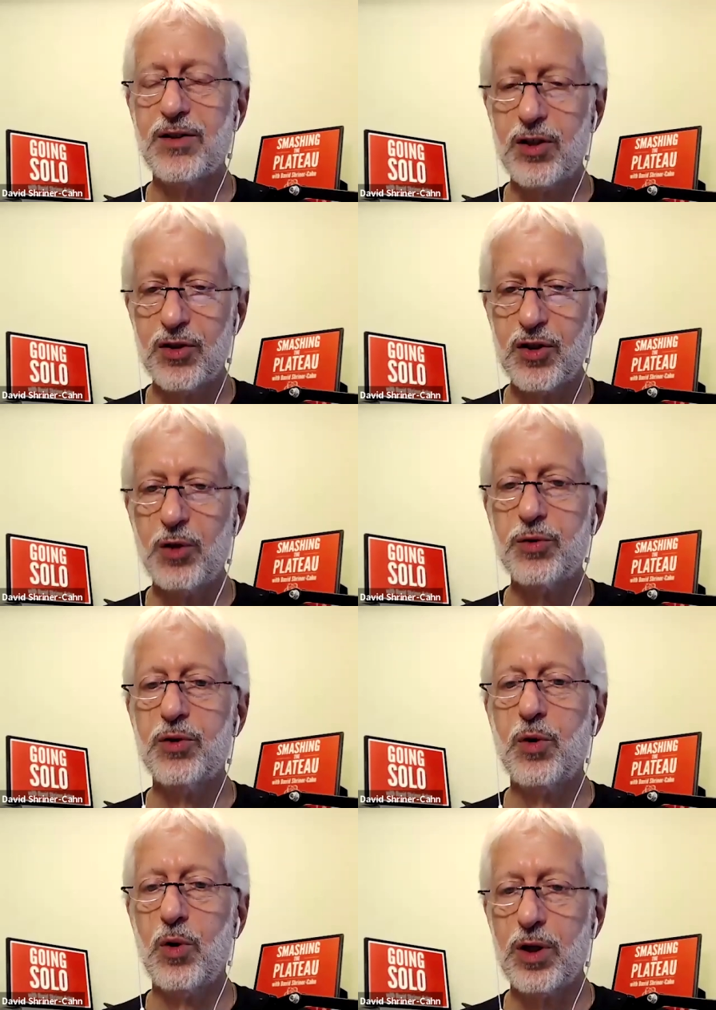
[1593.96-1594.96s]
consultant
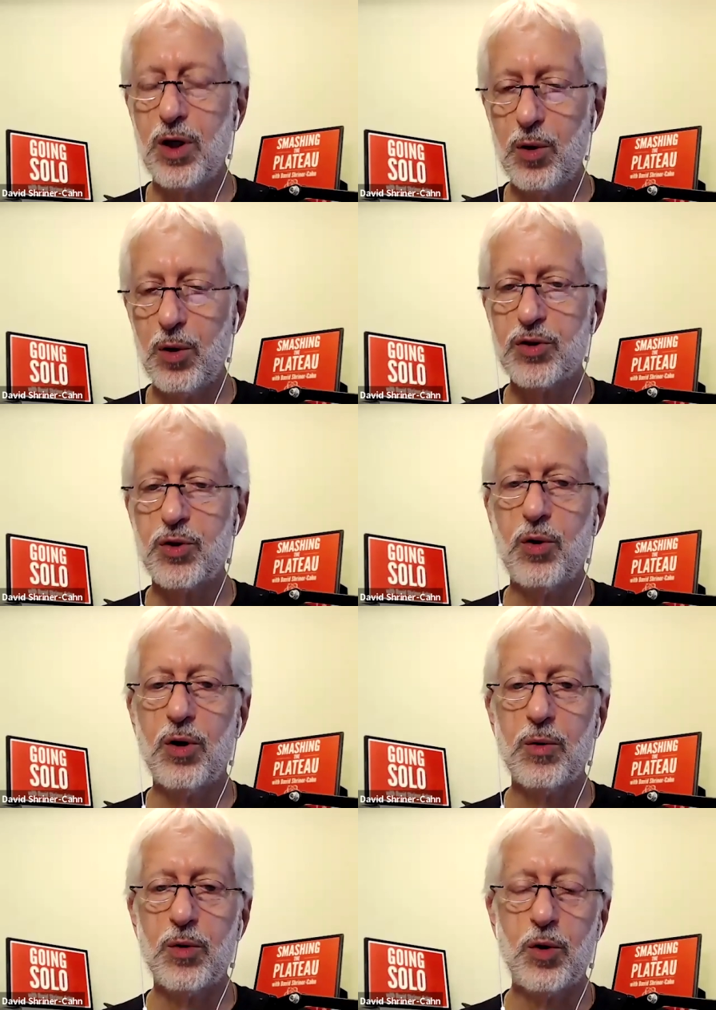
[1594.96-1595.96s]
or a coach
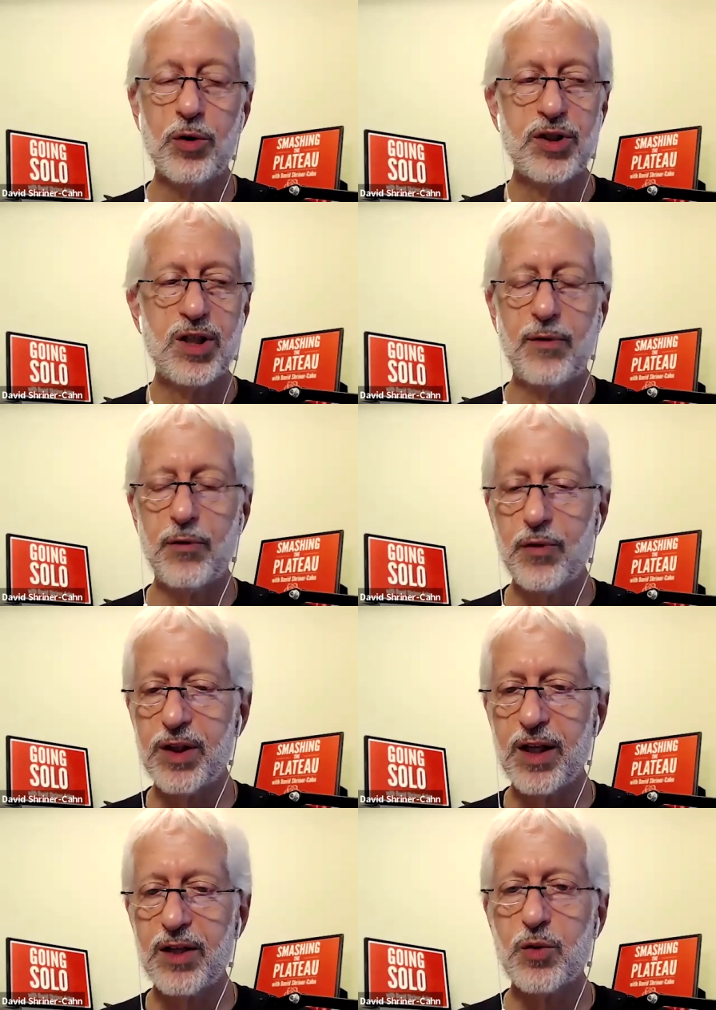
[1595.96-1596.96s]
or call yourself a
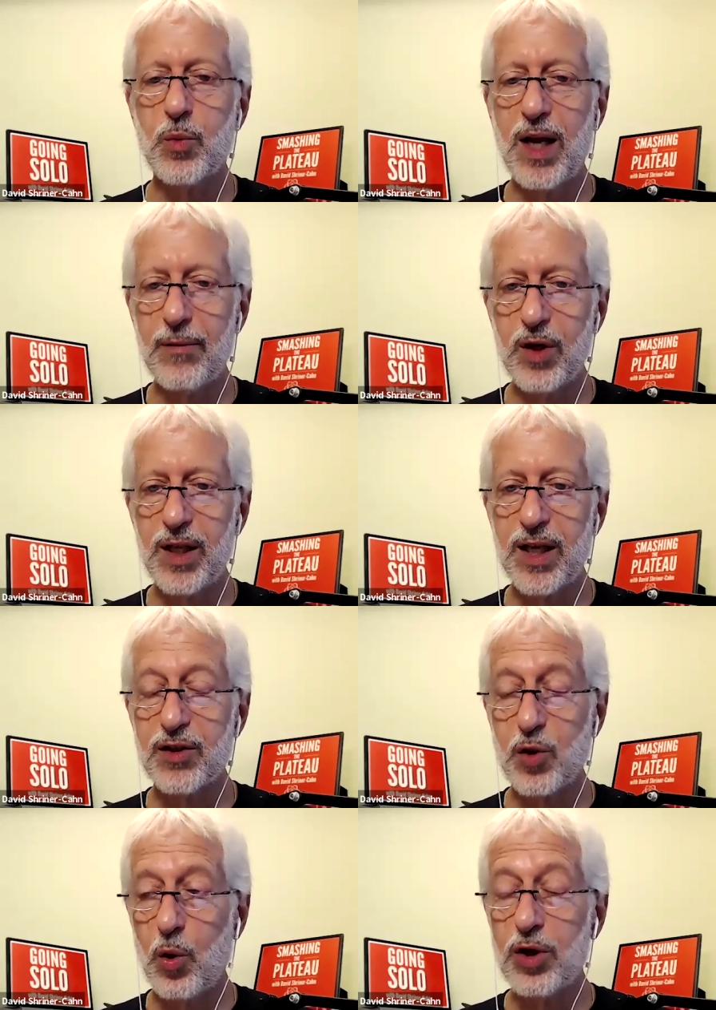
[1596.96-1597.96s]
freelancer, whatever it is,
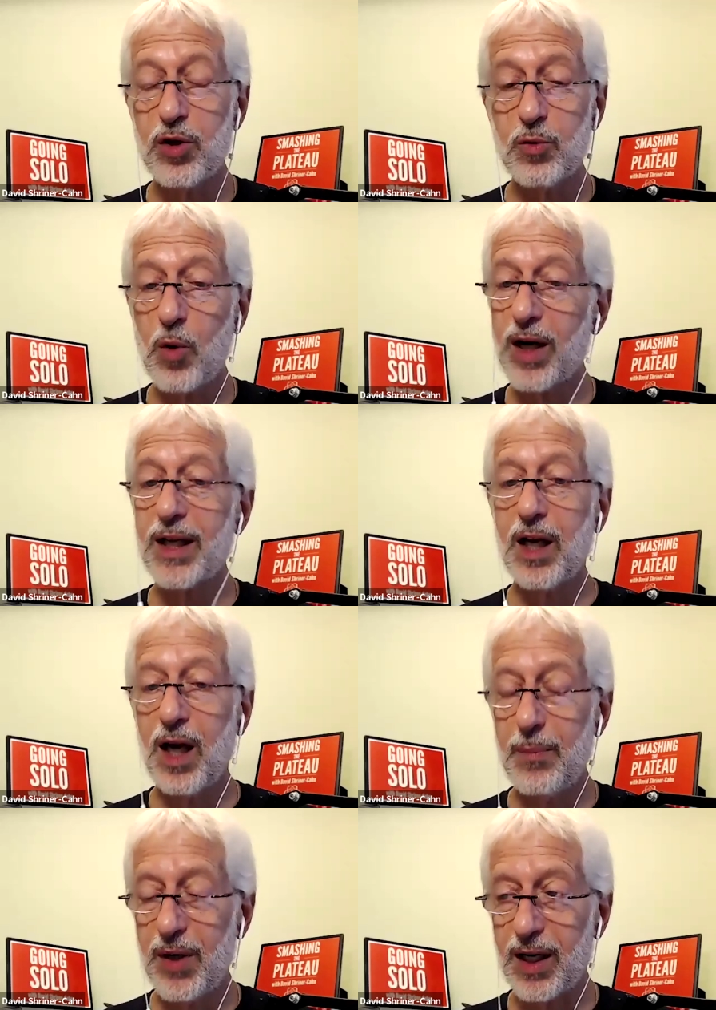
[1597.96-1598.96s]
or you're running a
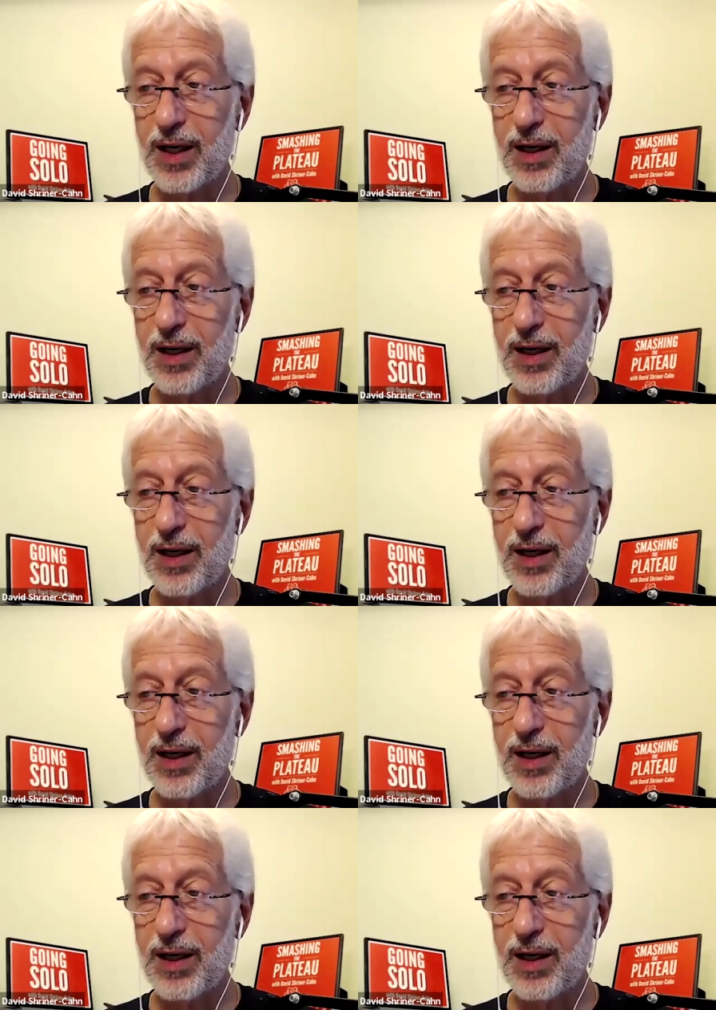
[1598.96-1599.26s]
company,